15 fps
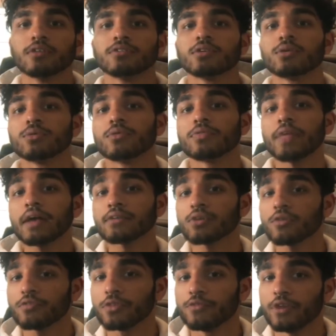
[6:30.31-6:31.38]
So that is
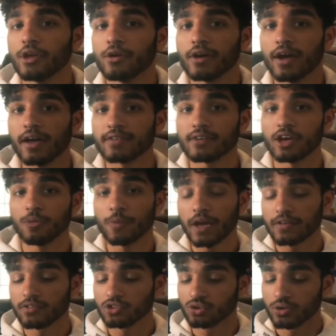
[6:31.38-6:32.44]
all for the video, guys. I hope you
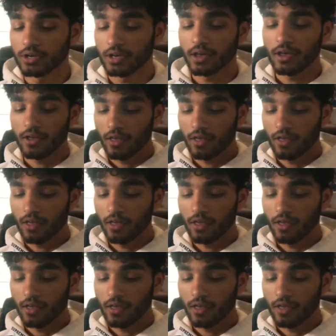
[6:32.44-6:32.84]
guys enjoyed.